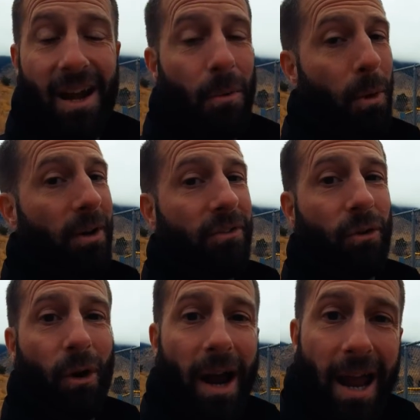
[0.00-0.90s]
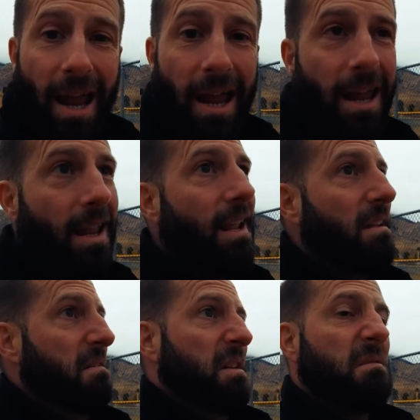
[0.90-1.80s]
where it's gray
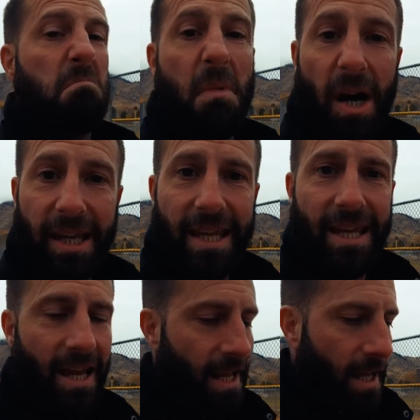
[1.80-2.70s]
and it's muggy,